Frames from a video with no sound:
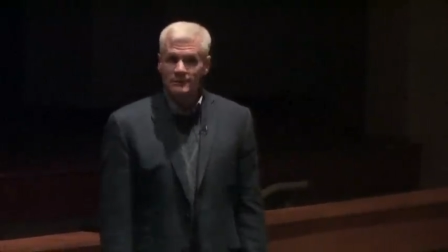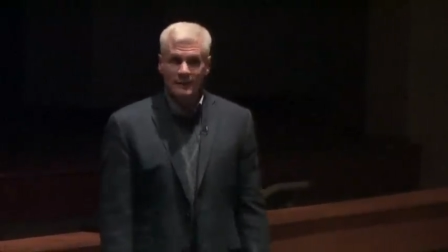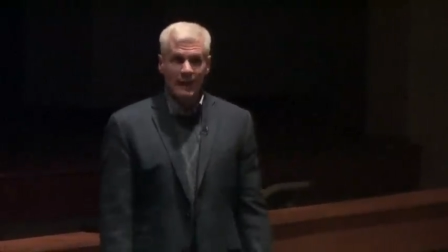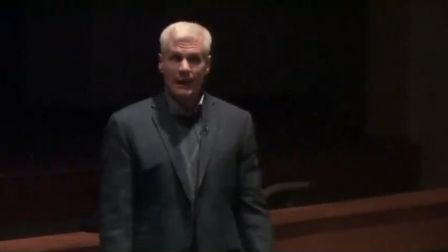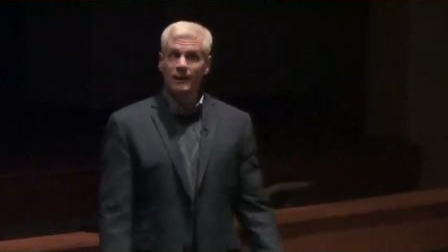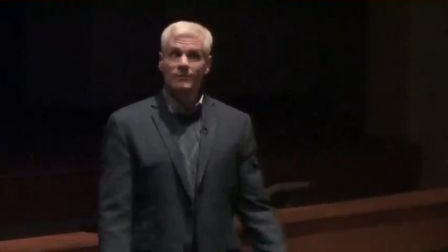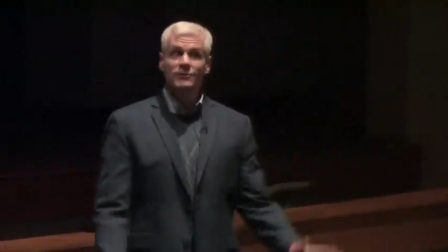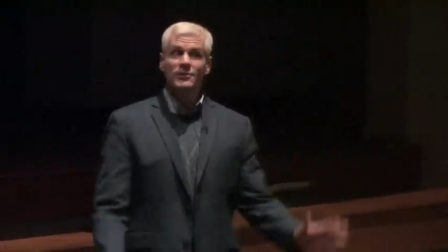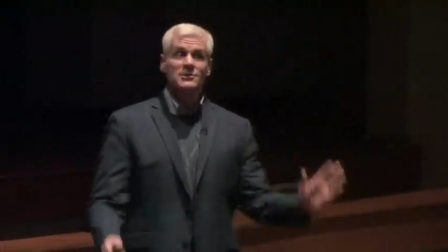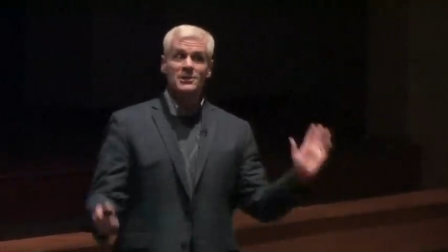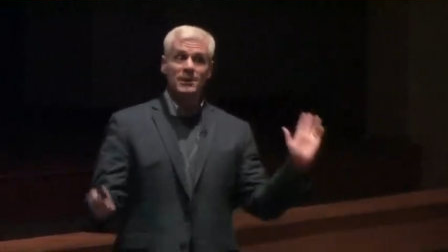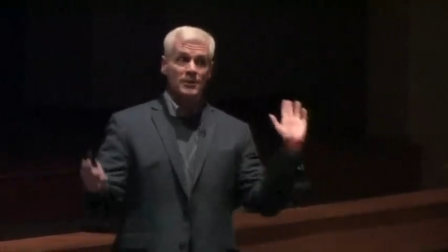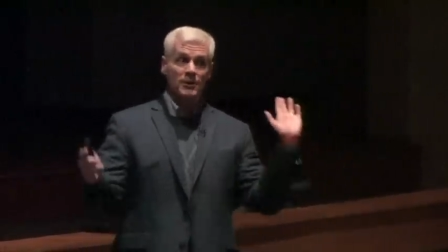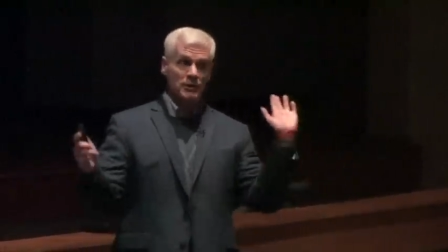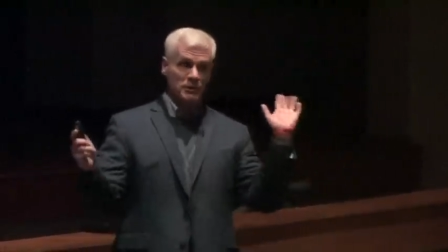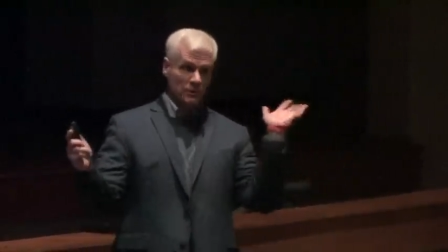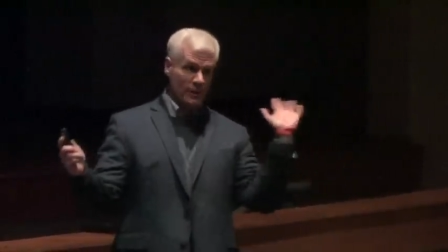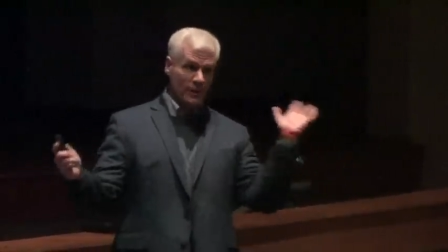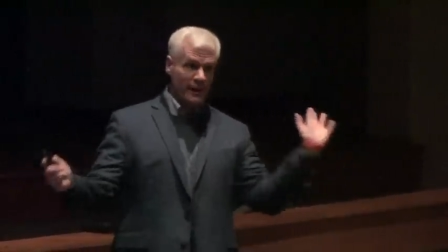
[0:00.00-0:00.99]
Elephant's in
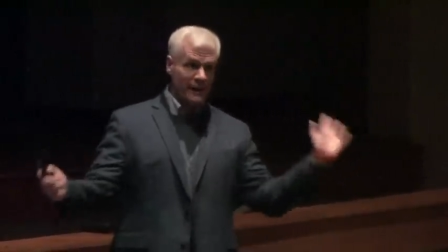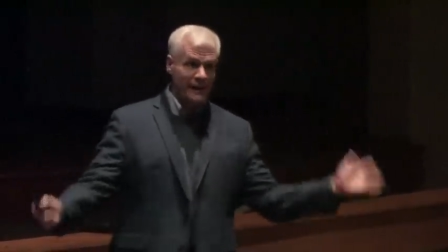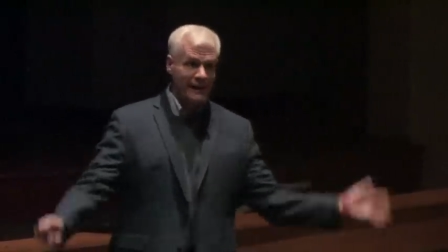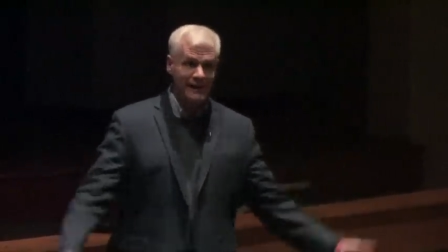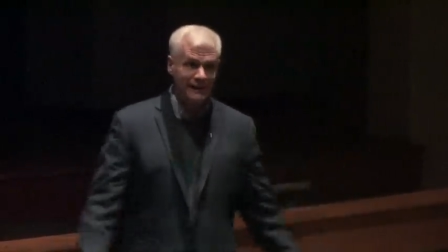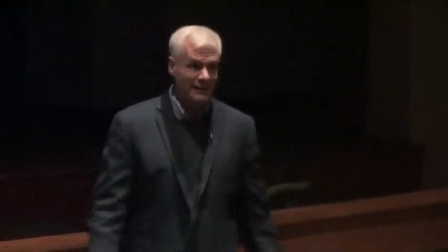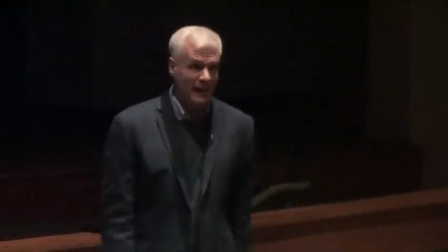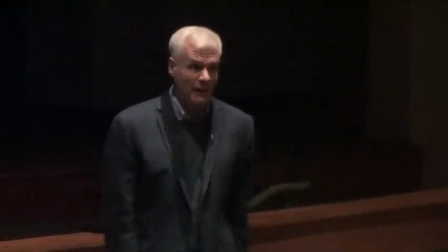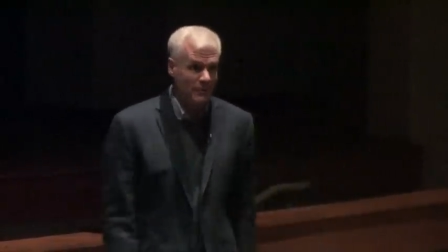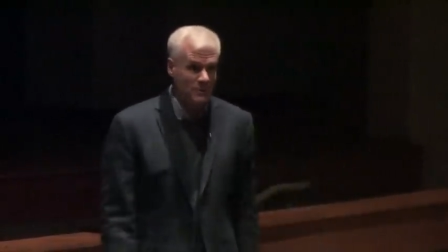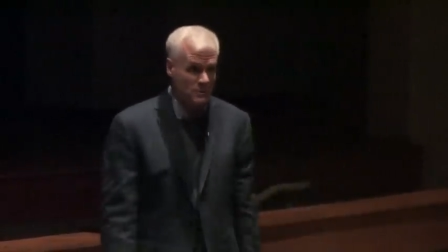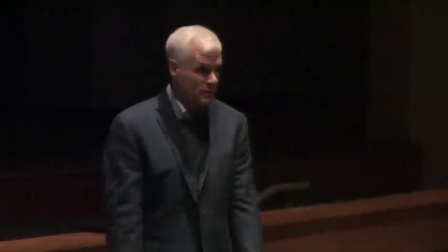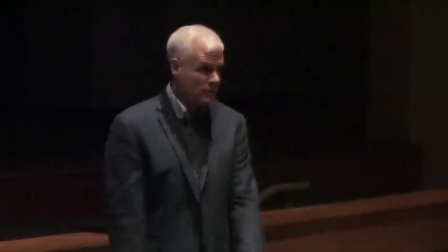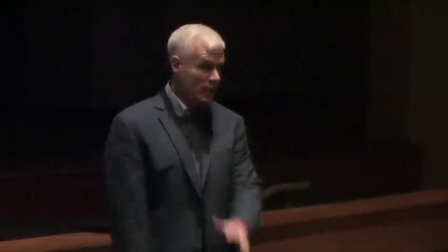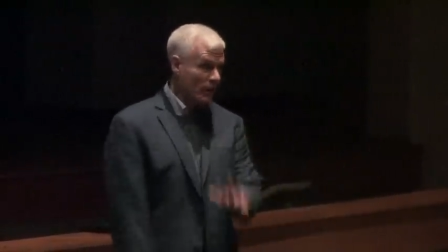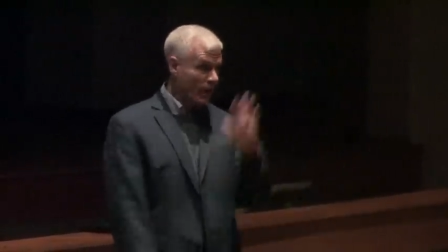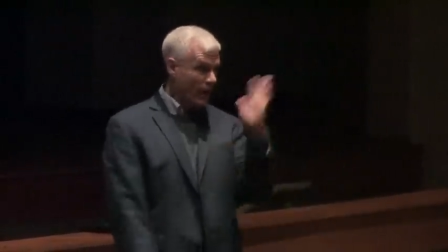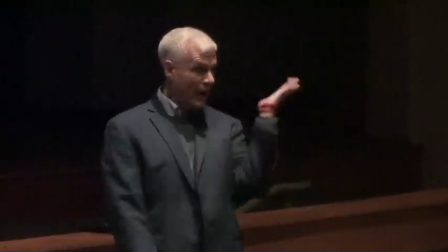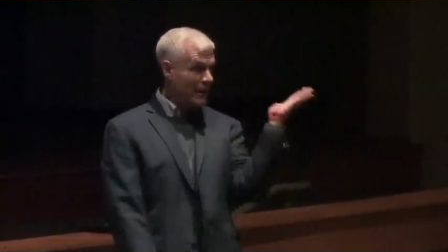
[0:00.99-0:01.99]
the tree. That was what
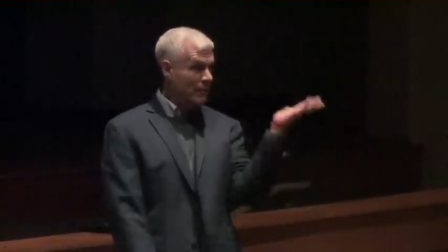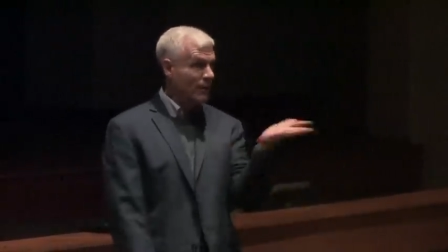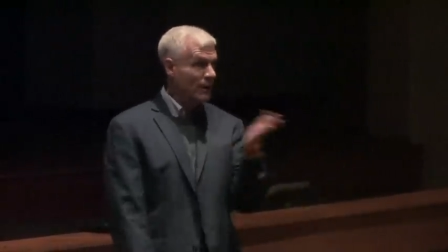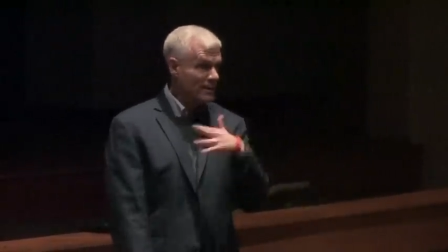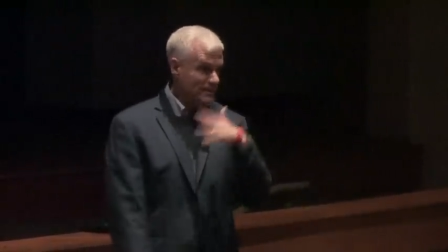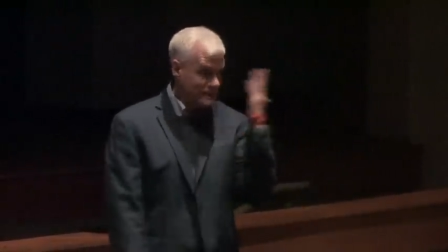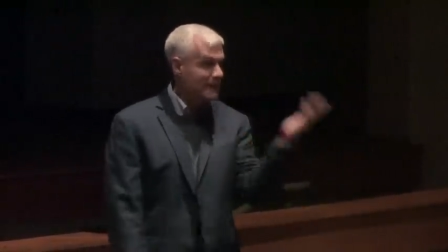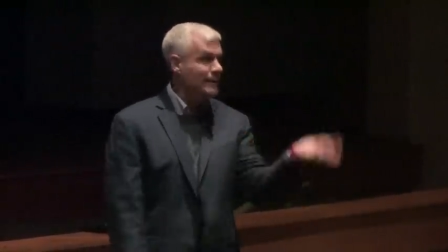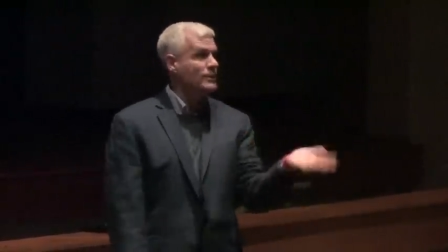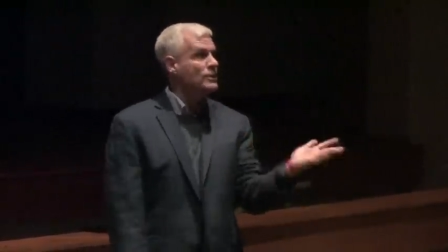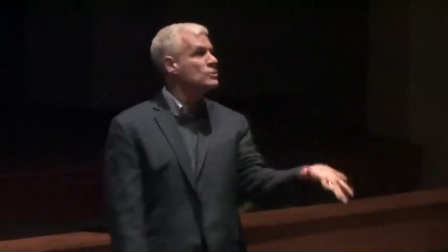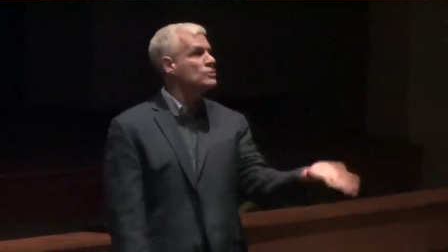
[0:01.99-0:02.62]
the grade was. Get in the